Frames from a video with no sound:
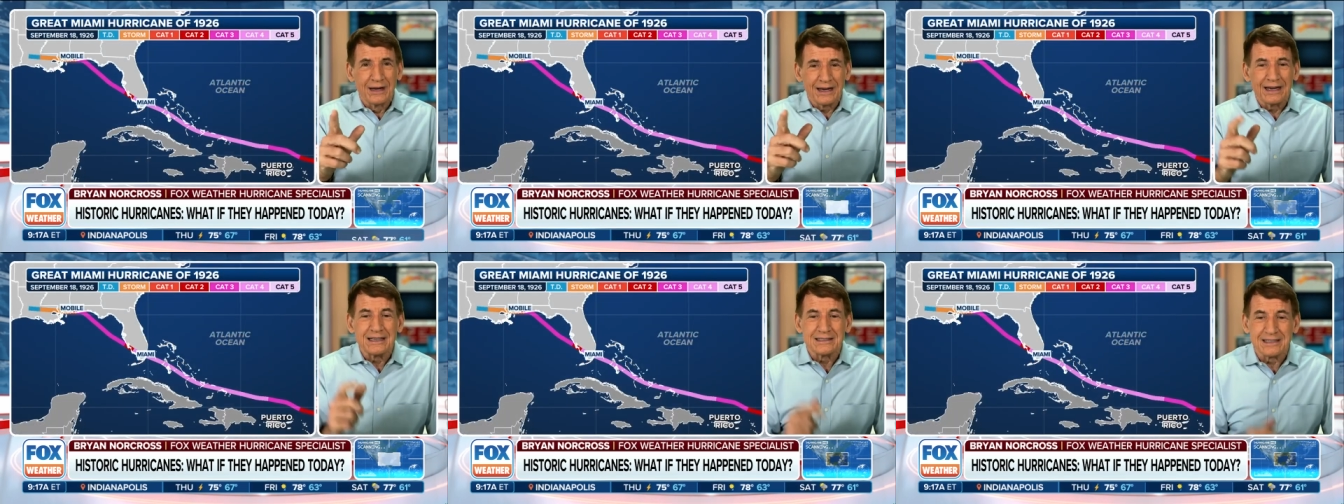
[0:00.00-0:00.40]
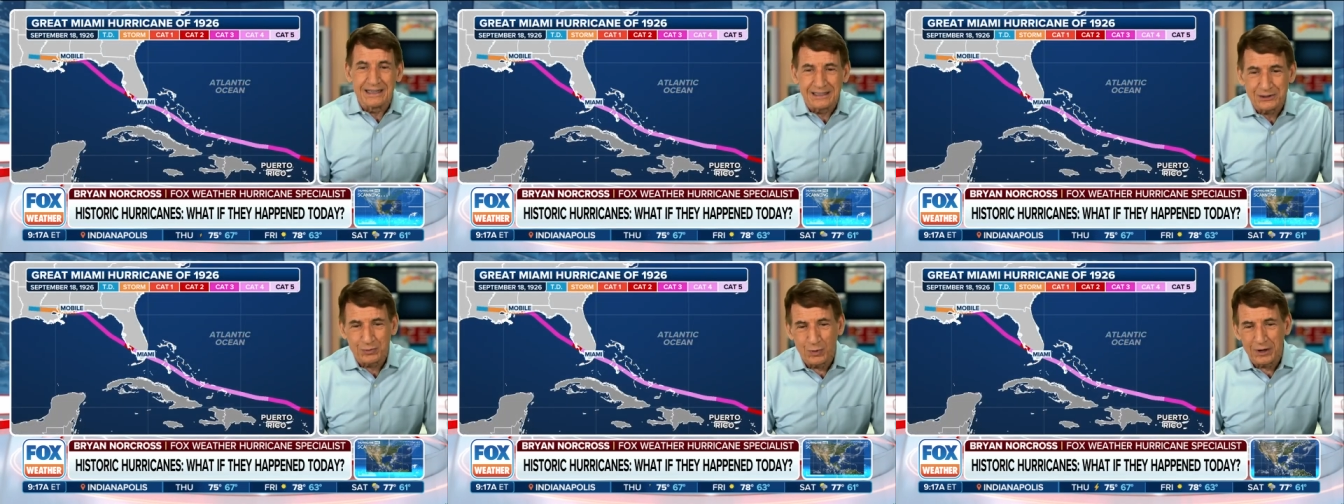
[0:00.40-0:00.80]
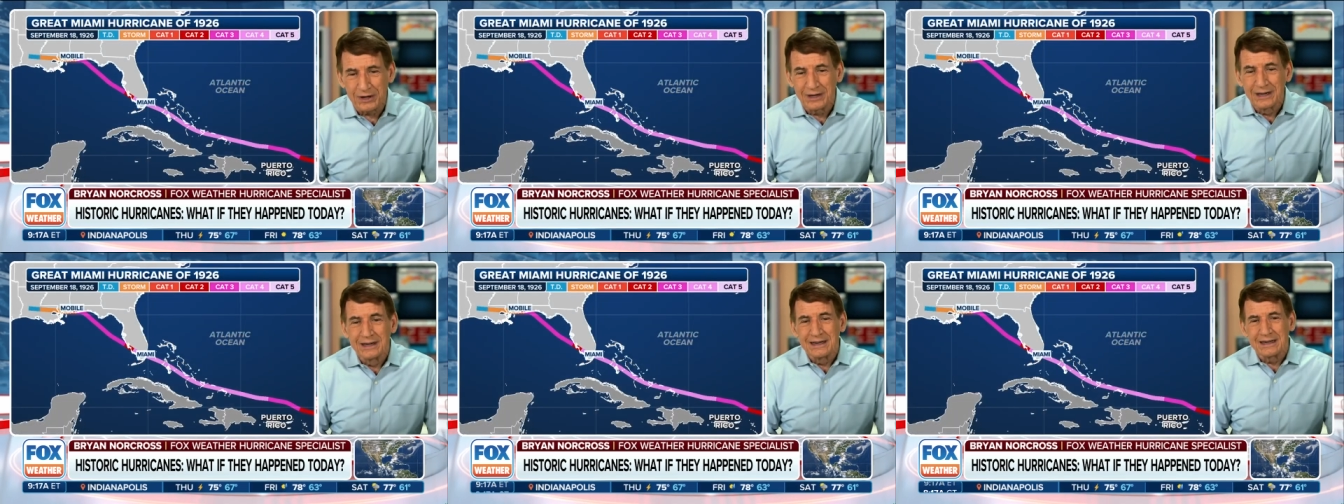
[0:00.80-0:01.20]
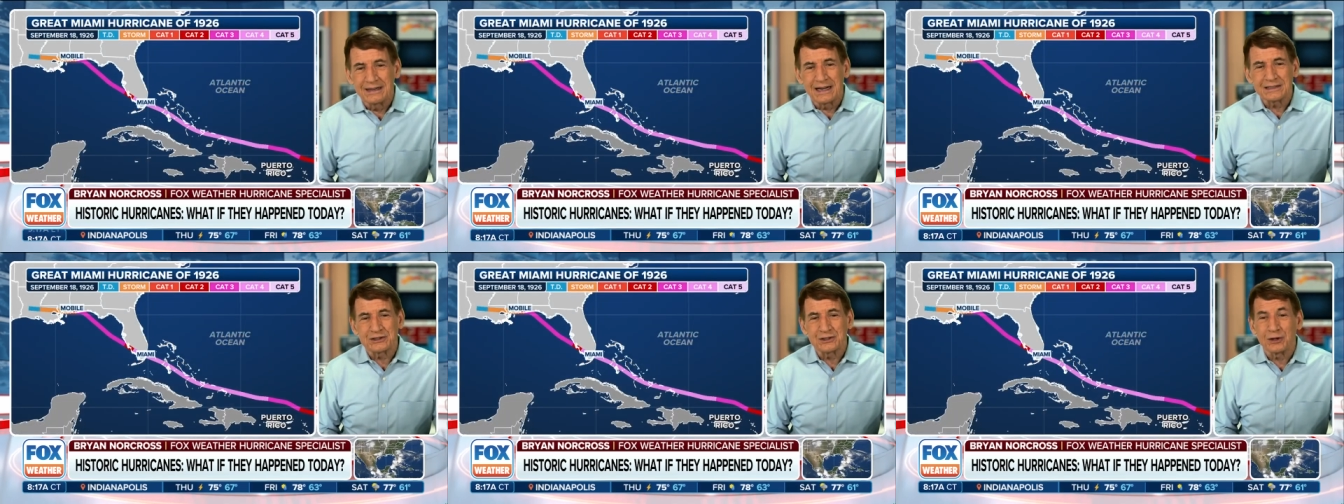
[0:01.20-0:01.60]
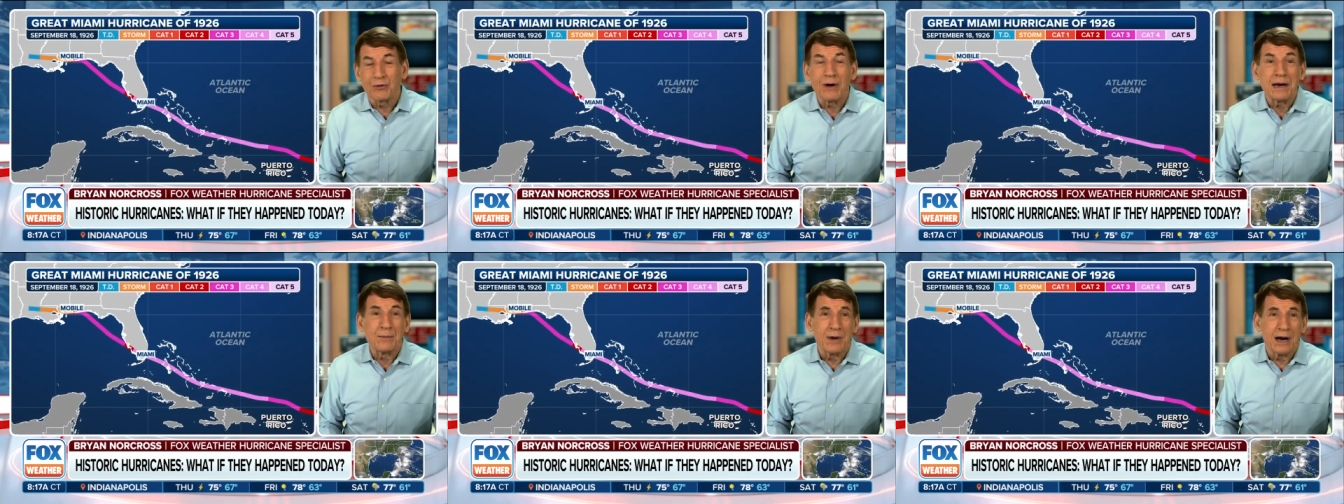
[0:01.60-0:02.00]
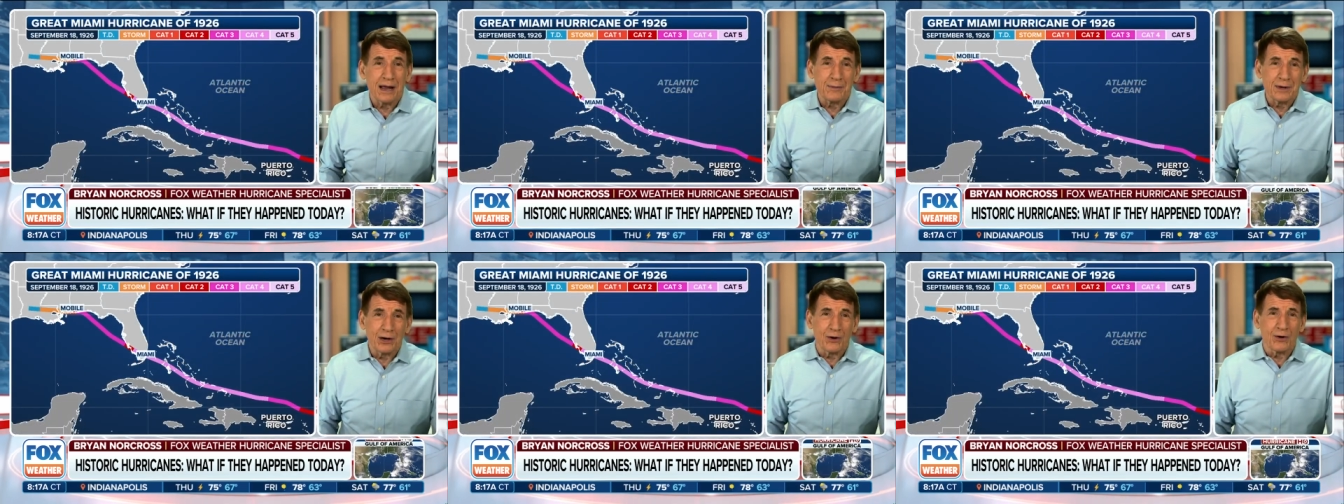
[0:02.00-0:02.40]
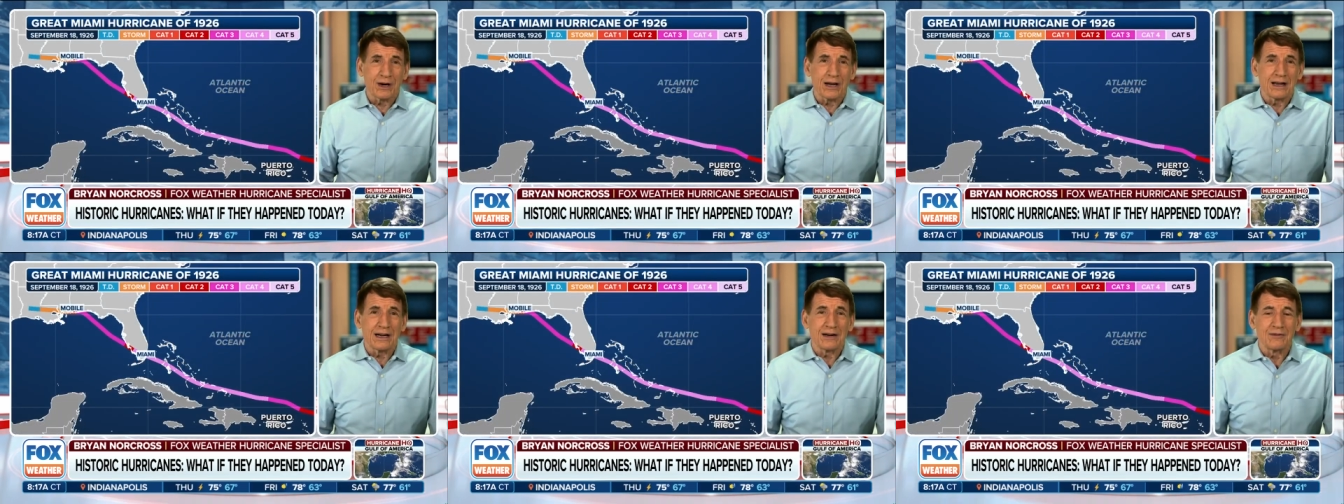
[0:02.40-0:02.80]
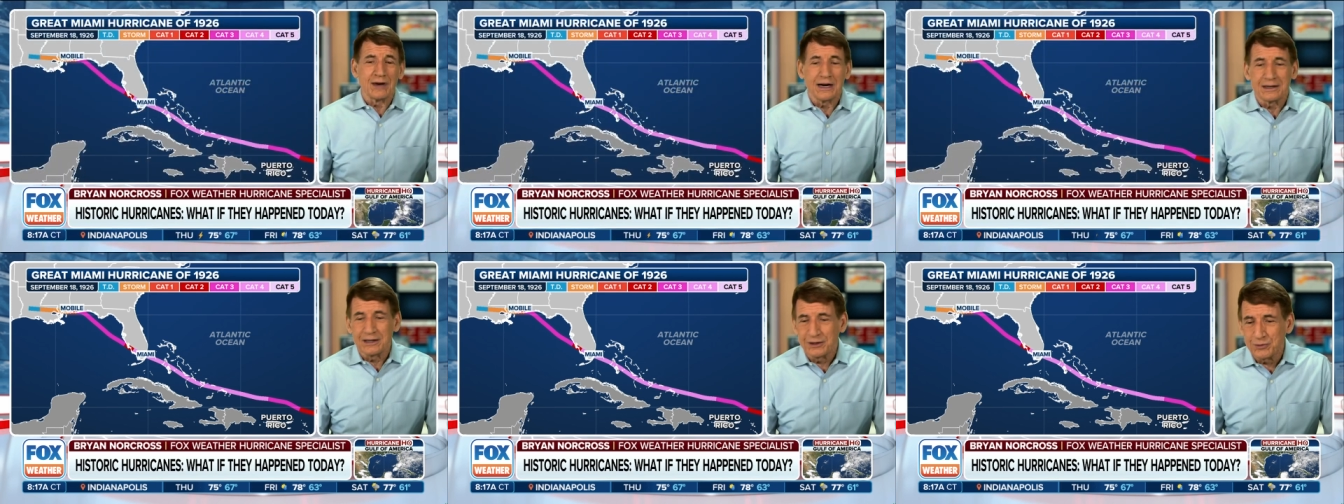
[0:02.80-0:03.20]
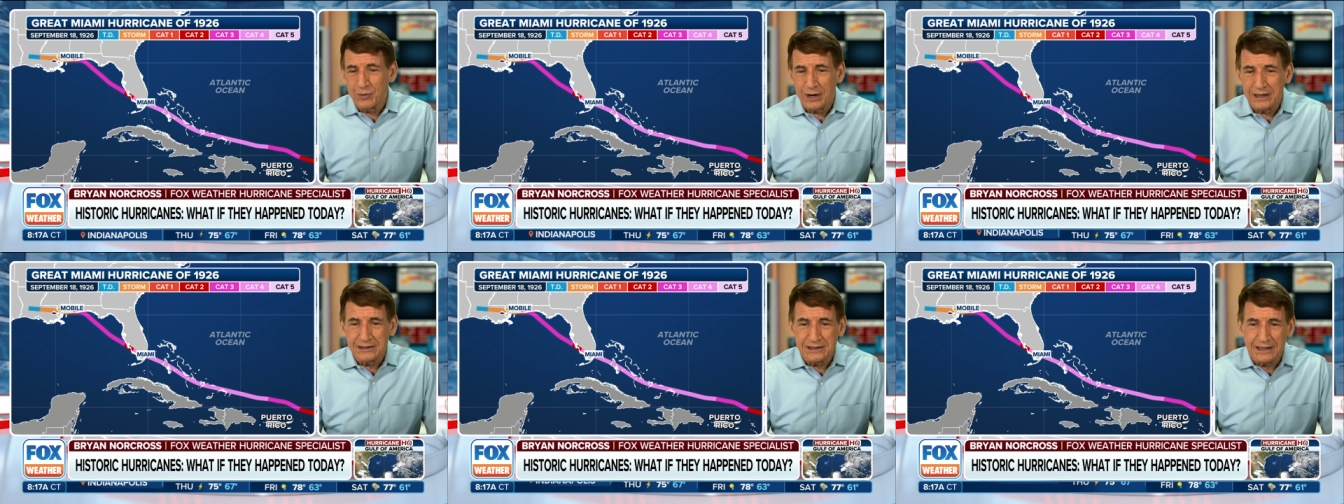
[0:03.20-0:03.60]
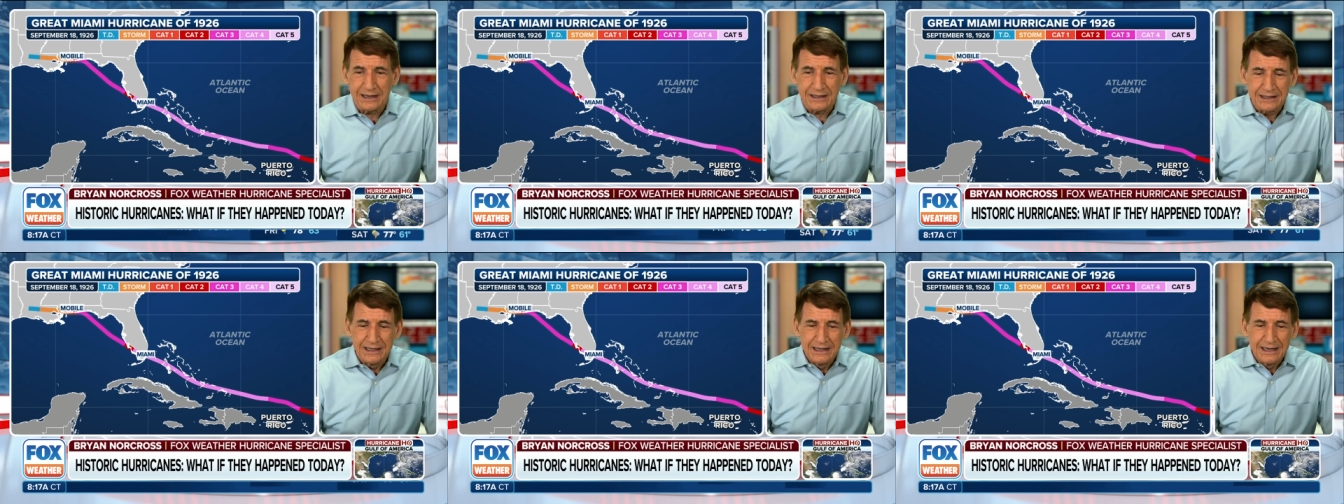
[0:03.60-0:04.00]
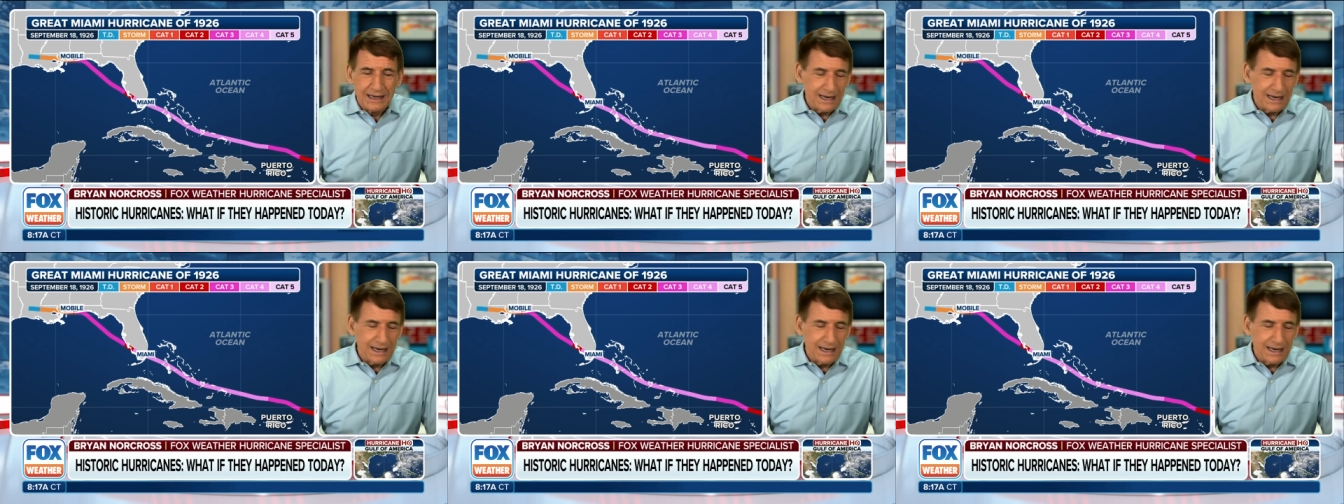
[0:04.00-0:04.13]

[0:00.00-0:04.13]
is this one and that's the Great Miami Hurricane of 1926.